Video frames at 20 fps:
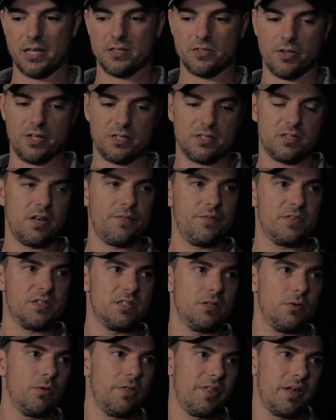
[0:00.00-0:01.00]
So that stuff is
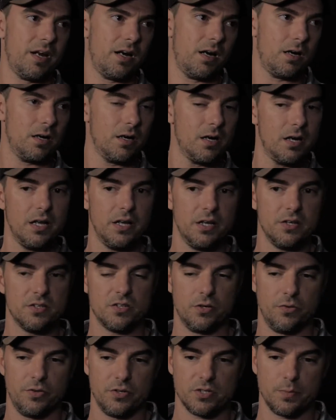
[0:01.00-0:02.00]
still there.
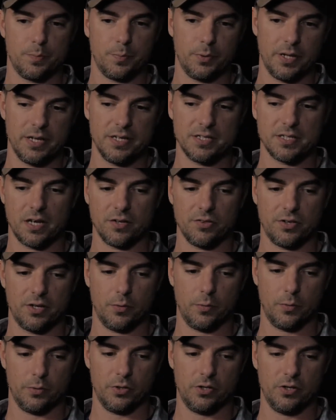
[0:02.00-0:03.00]
So there's a place out there
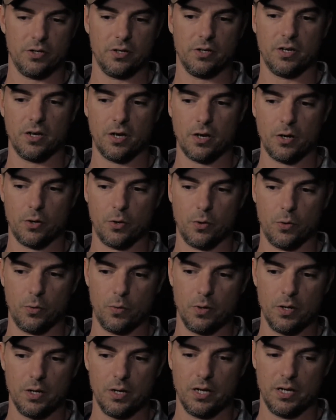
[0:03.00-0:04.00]
where you can go,
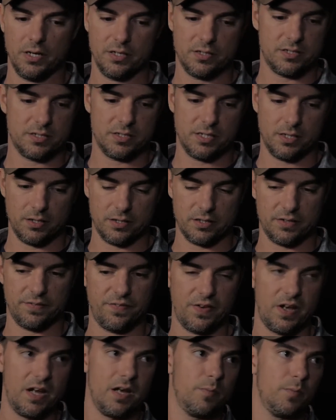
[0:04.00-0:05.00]
and it's still in the
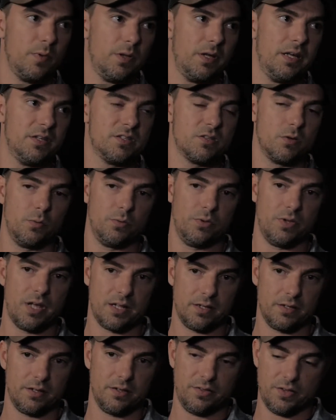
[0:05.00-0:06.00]
family. So
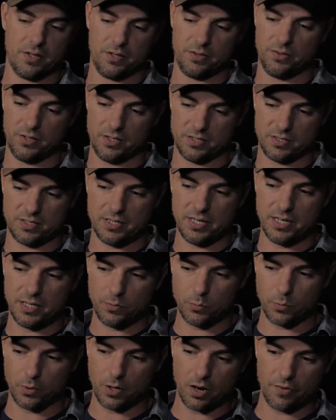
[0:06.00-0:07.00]
that the
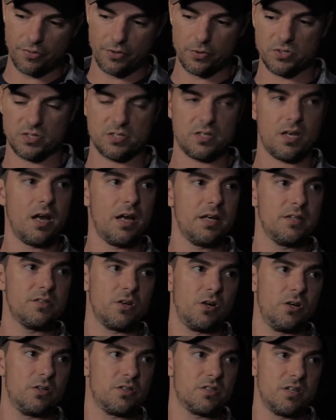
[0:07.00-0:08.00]
scene where all those signs
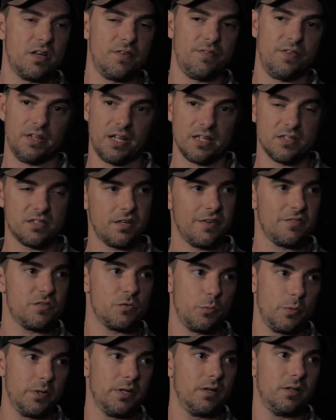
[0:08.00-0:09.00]
are and stuff, like that stuff's
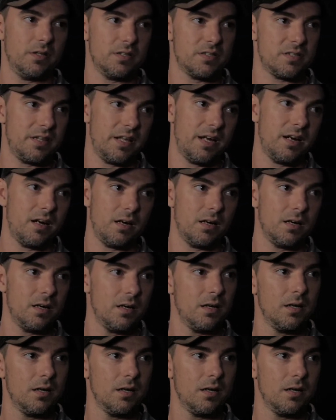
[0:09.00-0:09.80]
real. It's there.